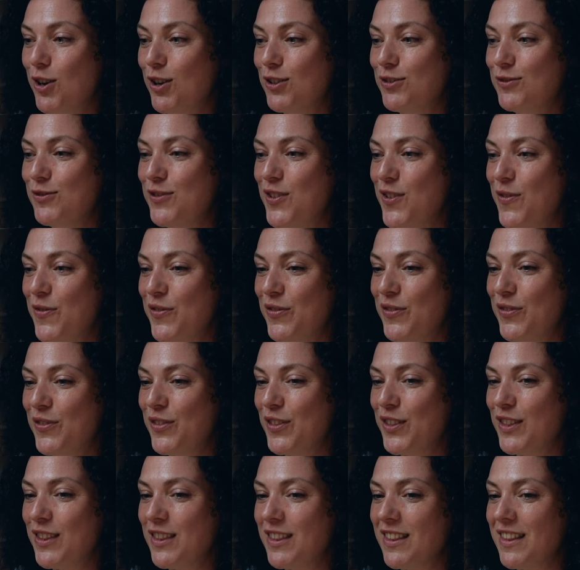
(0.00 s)
on
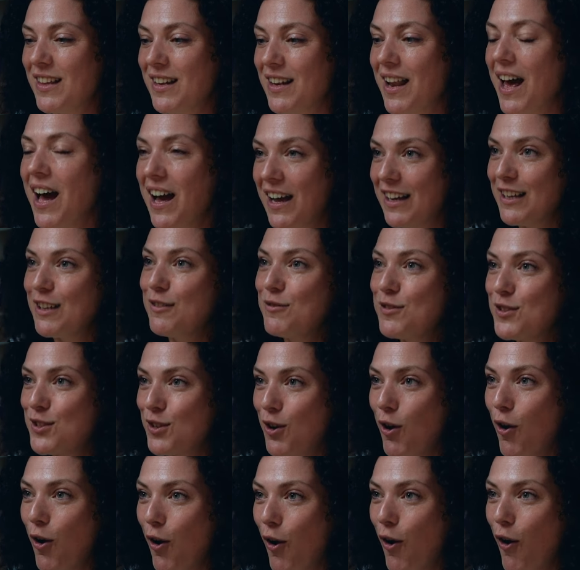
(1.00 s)
the
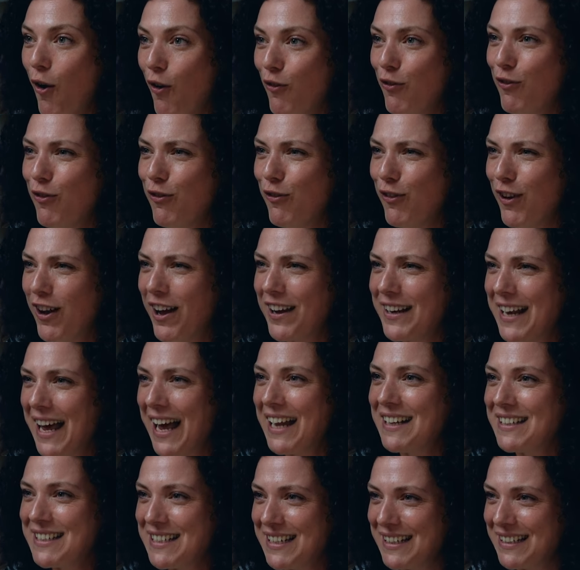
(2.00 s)
lives of an
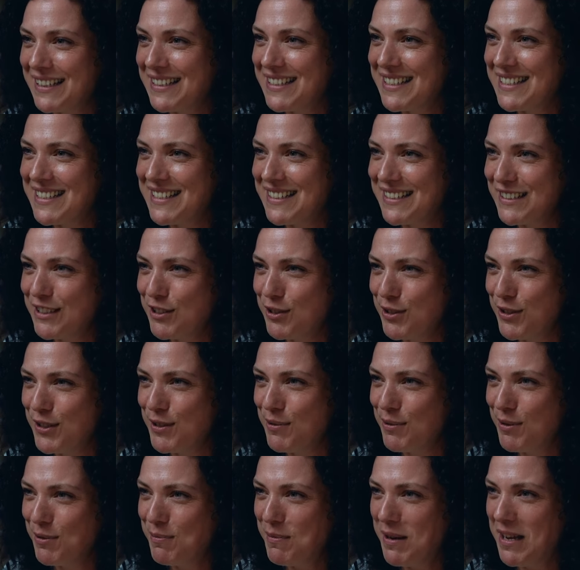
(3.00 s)
addict. Do you
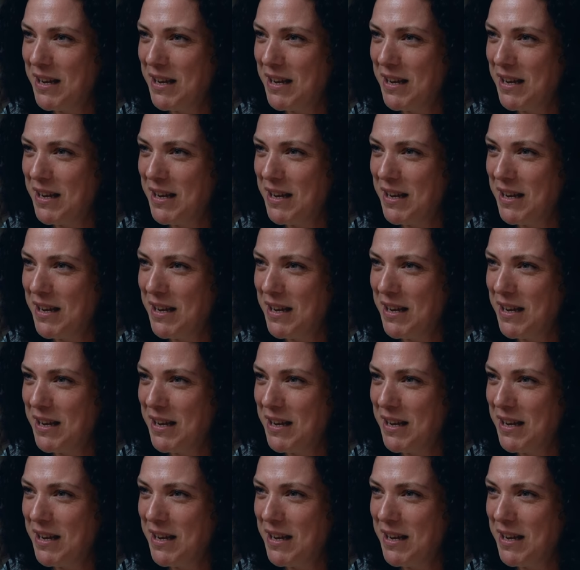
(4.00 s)
see what I